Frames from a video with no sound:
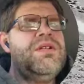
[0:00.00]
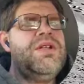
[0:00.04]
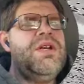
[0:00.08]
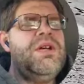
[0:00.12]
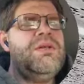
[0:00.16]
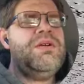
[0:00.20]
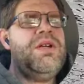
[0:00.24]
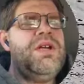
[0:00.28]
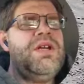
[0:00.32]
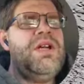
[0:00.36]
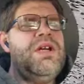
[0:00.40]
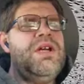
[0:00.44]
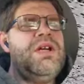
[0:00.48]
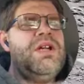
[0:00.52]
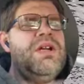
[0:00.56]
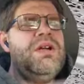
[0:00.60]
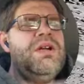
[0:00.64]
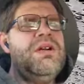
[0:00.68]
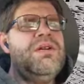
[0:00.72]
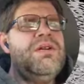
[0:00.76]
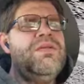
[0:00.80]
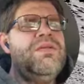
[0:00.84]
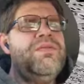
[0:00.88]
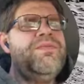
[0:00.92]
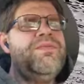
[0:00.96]
Time to get out of
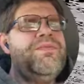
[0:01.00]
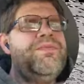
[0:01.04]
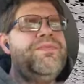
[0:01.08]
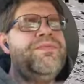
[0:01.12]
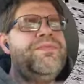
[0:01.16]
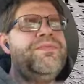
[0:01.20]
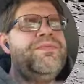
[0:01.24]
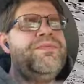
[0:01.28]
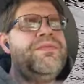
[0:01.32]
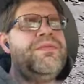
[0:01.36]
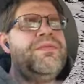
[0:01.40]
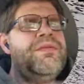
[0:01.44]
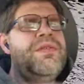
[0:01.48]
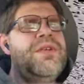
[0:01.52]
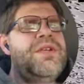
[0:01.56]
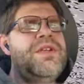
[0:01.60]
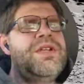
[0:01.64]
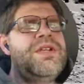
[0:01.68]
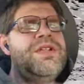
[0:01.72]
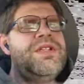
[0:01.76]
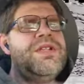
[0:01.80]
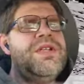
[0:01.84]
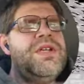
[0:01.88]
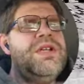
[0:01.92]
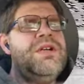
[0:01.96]
here.
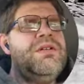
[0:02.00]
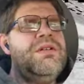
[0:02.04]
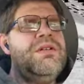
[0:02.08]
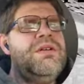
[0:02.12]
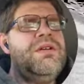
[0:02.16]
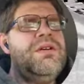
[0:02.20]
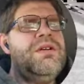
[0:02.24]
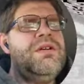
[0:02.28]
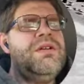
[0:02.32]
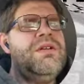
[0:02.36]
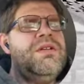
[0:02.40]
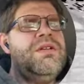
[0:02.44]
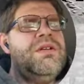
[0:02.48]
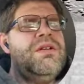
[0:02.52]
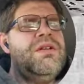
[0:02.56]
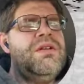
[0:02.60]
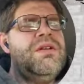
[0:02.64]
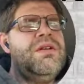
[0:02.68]
He's angry.